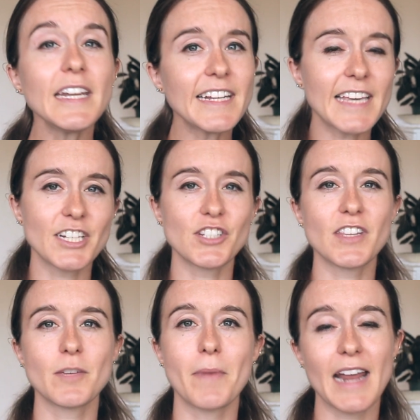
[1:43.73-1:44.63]
indication
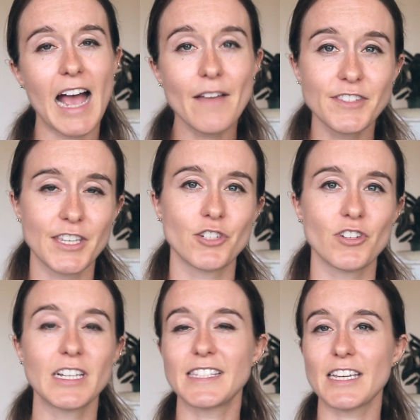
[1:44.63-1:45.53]
that you might have this
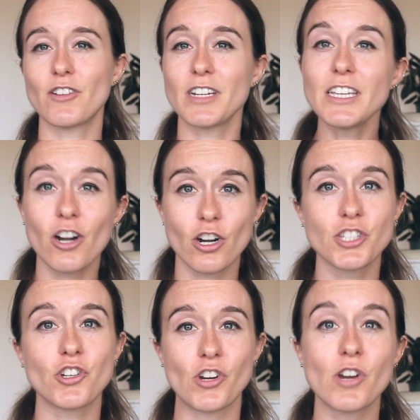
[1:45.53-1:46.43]
injury is that your knee
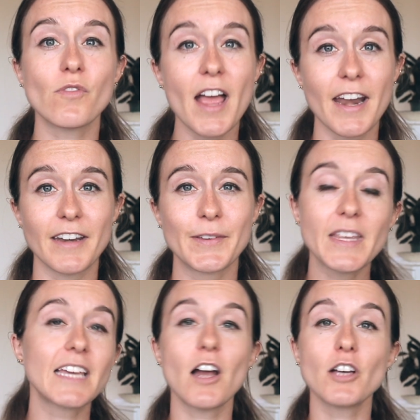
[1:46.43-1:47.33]
hurts during a run.
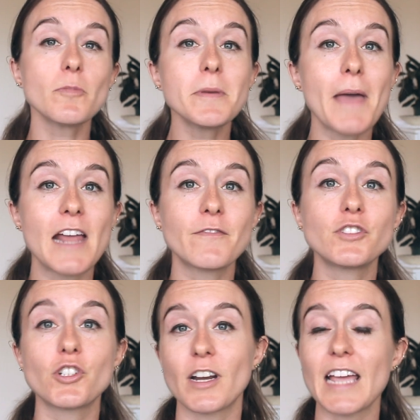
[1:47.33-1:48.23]
It can also be painful
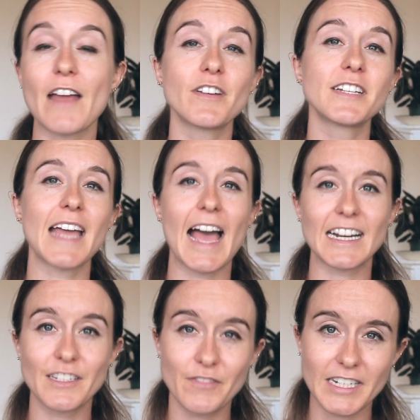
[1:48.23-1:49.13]
during everyday
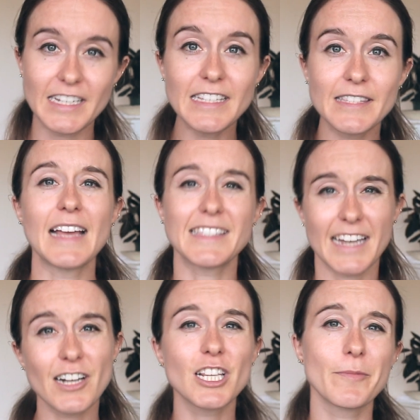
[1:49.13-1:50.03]
activities, and
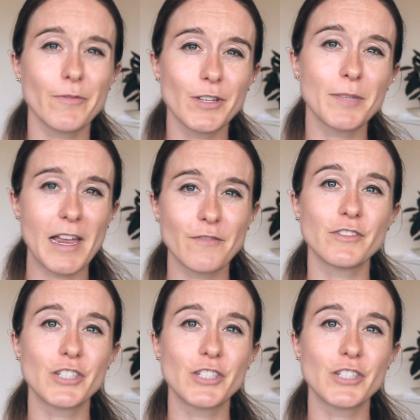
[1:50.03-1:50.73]
stairs can be really painful